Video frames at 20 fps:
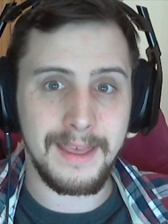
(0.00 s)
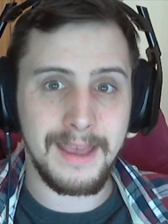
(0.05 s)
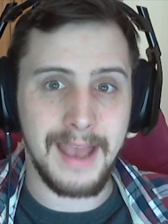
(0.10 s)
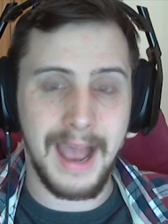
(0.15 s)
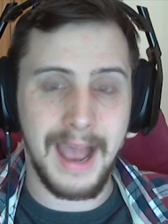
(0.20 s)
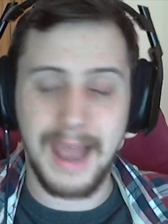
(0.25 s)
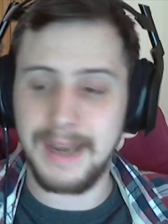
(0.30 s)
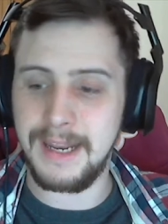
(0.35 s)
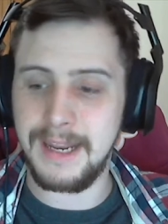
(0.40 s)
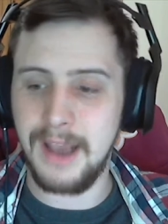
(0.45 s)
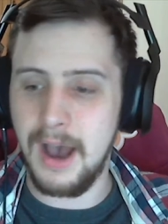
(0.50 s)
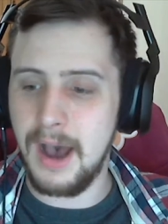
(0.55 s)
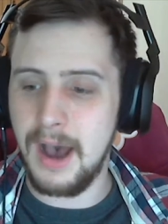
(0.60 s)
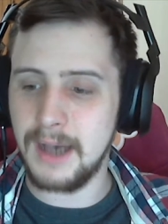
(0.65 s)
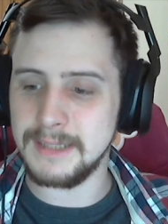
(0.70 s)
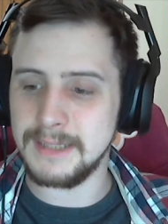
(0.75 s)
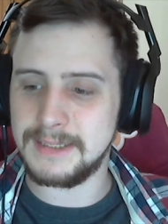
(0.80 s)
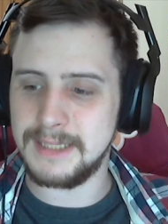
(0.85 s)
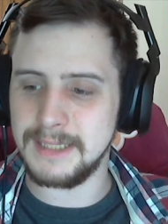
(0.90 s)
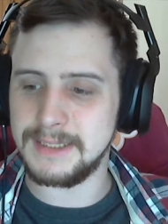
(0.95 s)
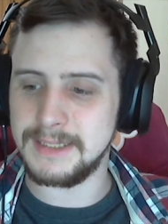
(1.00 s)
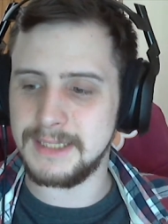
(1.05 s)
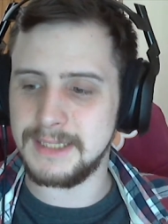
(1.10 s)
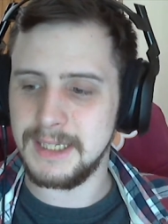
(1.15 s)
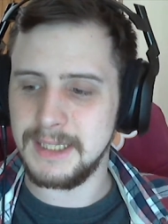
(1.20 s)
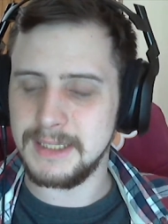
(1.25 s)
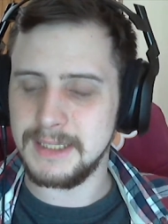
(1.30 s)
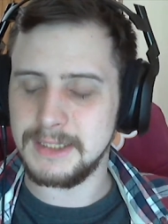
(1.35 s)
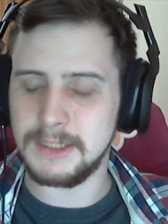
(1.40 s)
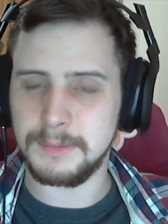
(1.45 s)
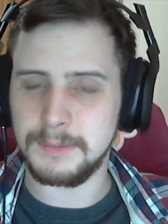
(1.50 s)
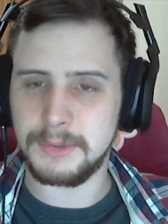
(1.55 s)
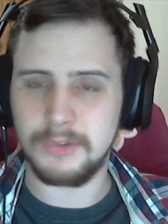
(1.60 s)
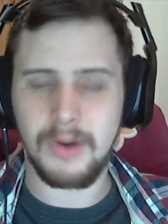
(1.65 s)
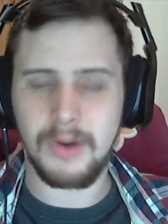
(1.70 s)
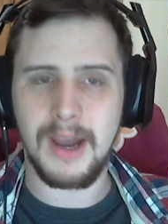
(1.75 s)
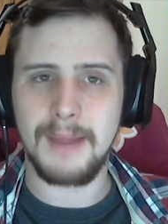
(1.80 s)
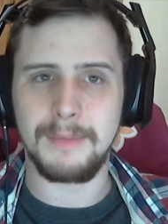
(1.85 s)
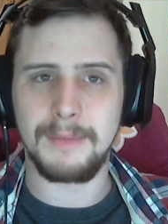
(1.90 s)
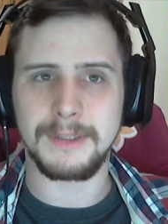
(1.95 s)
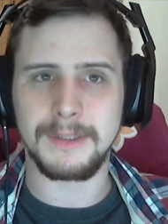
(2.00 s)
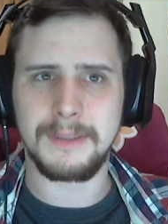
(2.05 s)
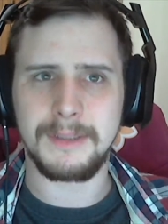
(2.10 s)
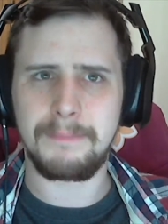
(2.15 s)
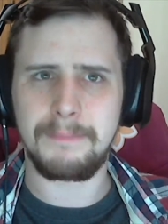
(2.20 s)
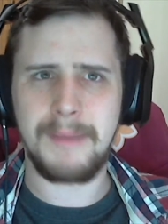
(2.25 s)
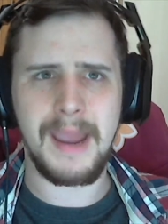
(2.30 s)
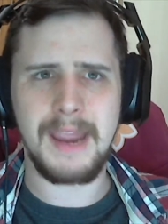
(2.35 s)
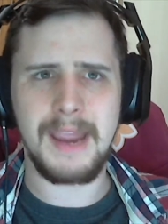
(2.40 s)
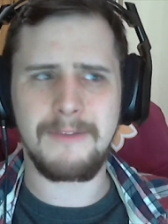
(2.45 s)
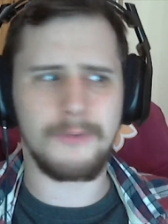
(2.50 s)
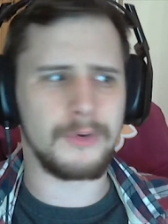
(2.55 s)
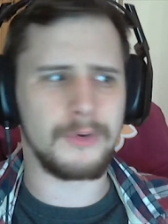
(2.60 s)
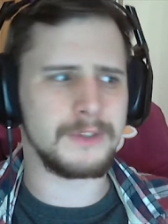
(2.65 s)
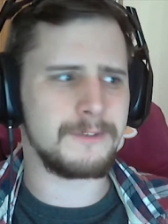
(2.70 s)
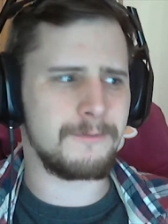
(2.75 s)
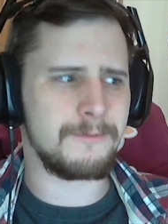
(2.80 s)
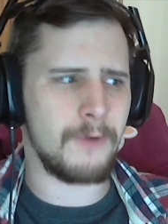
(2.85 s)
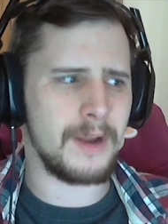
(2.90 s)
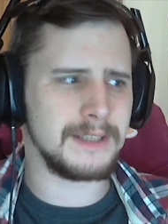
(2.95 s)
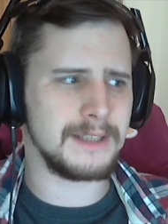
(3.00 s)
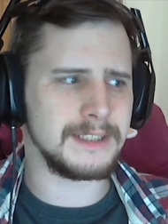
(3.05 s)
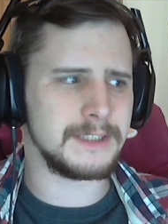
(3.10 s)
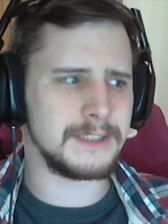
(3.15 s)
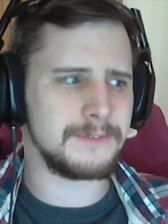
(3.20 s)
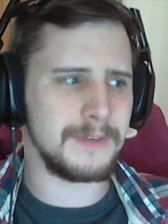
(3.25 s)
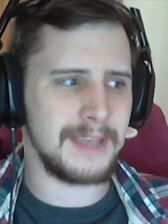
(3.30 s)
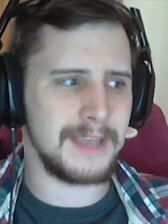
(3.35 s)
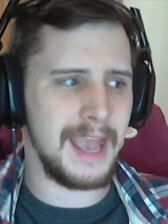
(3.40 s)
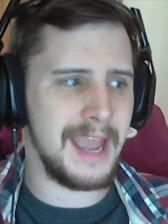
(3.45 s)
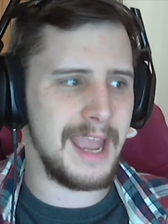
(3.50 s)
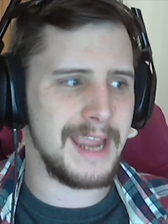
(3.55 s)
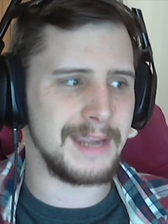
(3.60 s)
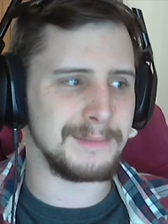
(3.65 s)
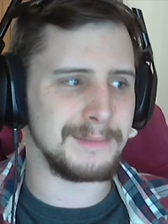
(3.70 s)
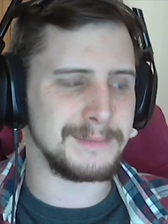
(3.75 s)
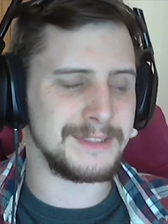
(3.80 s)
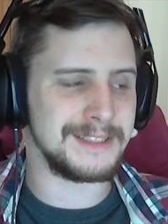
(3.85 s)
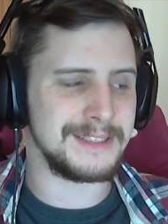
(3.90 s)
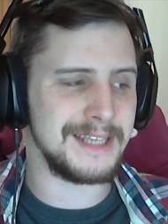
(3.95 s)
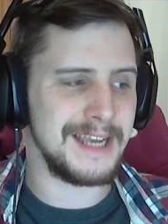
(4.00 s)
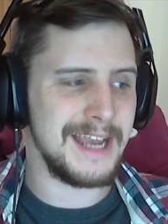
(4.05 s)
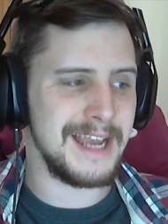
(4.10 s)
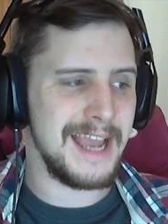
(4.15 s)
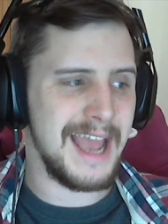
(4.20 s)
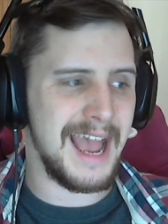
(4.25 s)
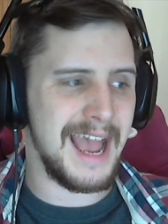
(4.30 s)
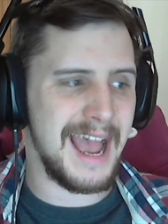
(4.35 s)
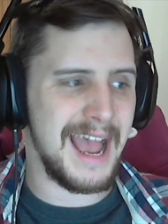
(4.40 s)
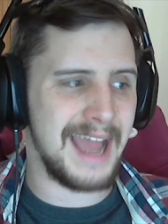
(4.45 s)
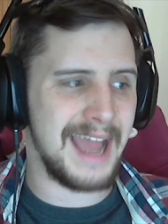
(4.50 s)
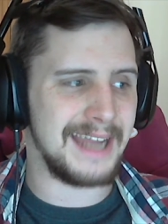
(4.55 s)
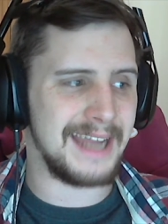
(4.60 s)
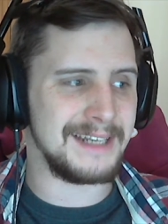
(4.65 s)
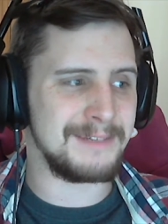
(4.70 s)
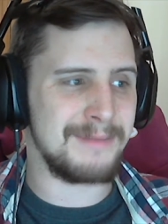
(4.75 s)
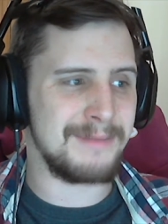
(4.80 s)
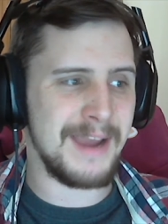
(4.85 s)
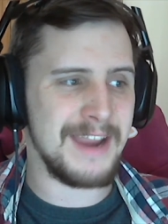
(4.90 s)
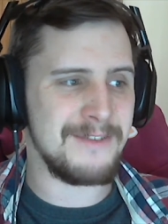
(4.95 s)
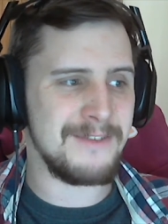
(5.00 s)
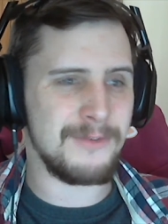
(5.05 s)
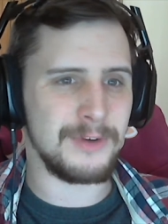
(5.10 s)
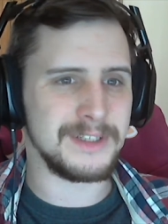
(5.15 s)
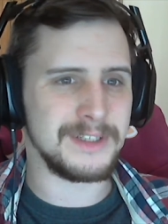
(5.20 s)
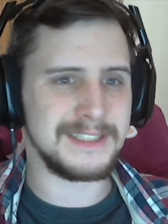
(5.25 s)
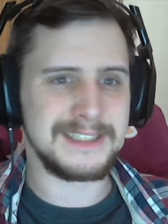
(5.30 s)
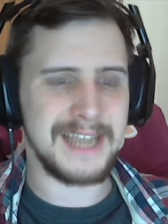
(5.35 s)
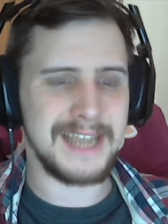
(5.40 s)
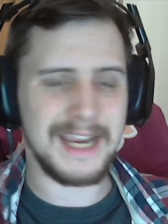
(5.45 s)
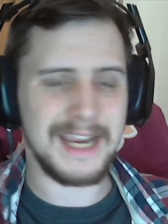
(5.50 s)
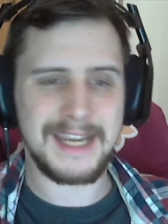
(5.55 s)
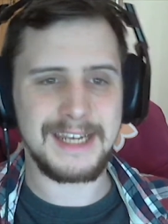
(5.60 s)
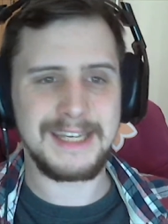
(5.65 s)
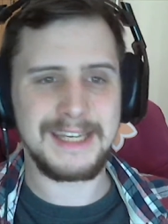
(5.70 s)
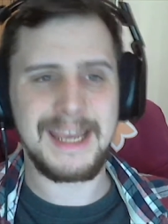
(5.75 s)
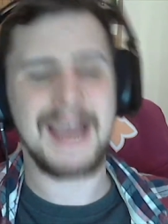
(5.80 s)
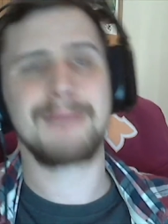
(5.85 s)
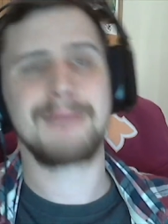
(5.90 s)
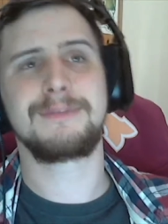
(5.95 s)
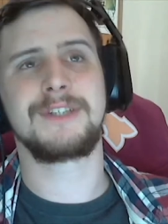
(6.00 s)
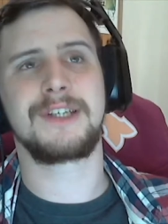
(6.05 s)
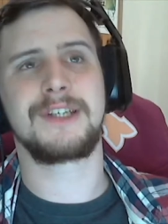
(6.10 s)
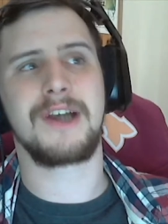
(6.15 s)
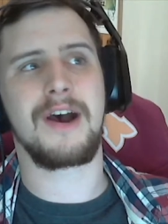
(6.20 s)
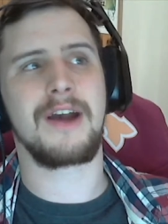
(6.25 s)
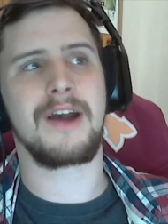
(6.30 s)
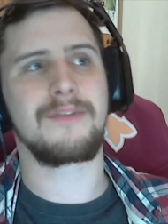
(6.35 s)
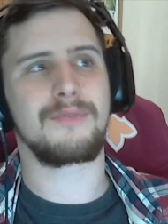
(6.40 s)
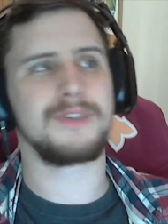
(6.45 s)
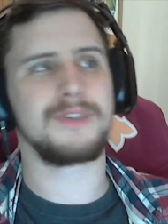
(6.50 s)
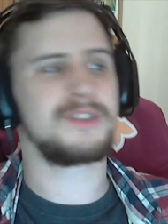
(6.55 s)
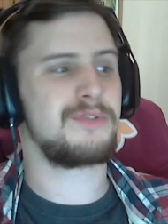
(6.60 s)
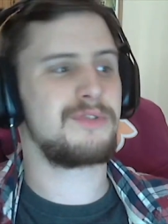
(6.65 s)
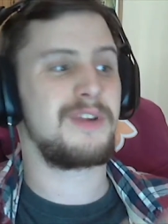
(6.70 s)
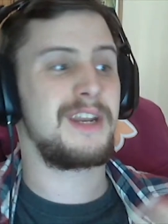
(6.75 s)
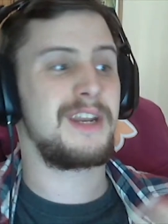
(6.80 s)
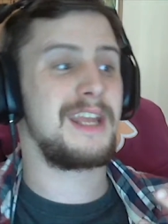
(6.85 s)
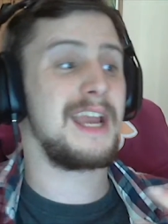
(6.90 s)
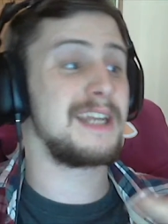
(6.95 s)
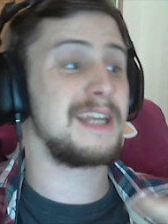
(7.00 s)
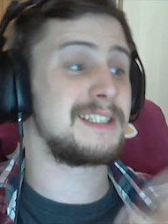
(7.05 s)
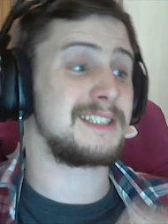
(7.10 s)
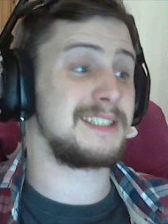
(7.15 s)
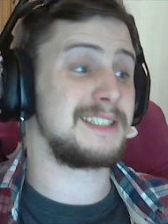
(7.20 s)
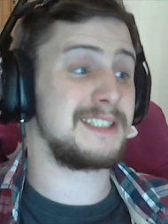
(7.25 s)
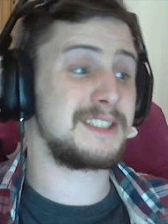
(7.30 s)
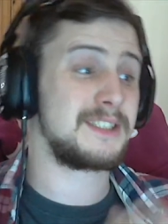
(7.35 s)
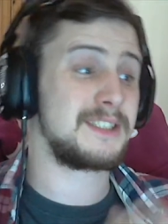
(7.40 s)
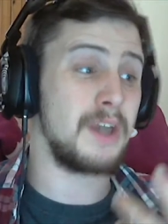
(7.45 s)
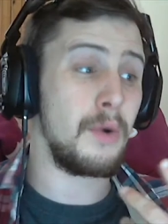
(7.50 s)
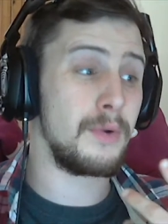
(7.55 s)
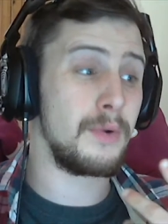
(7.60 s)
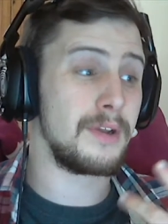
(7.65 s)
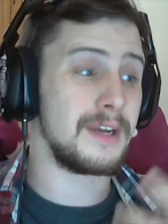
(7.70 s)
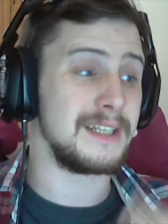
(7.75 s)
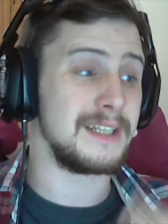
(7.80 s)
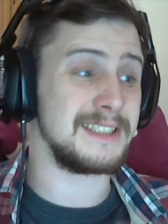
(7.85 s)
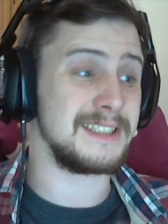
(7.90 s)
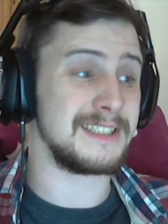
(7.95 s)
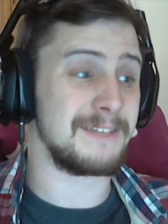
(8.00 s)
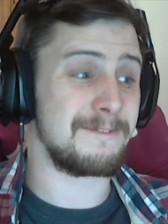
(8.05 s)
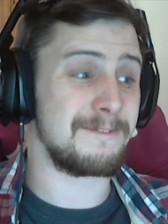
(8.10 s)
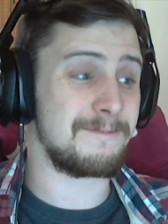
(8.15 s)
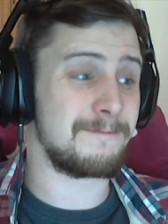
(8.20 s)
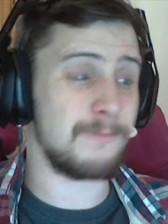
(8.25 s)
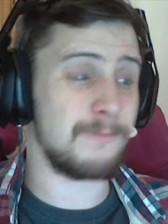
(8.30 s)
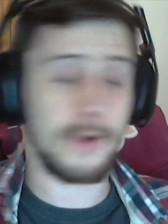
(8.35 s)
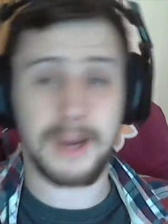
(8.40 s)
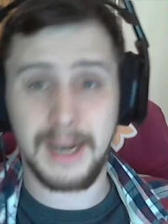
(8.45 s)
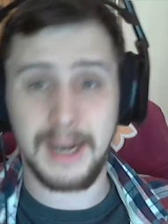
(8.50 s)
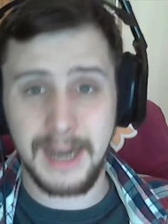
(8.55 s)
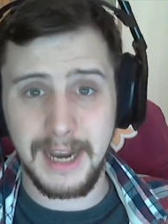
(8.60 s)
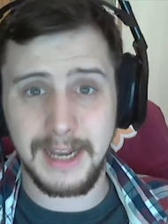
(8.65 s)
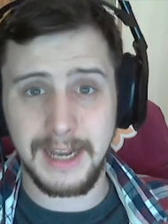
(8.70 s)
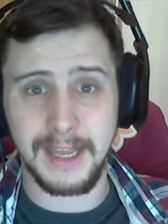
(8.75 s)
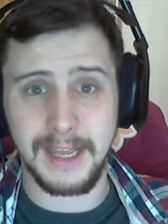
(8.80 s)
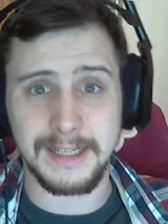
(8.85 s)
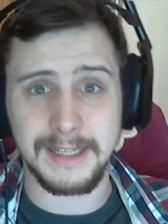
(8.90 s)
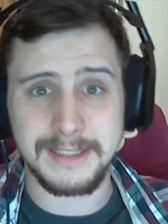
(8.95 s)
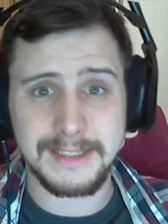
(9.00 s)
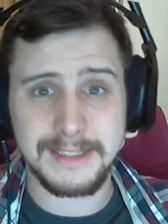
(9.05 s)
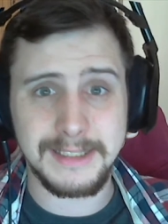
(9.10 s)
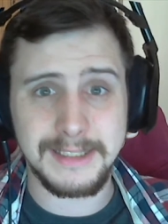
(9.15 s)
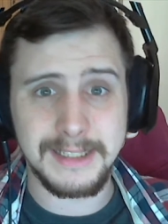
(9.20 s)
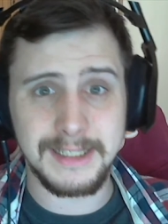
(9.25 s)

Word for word: and he asked his subscribers to pay for his friends for games and pay for a second capture card for his 3DS because he sold it because he's a freaking idiot.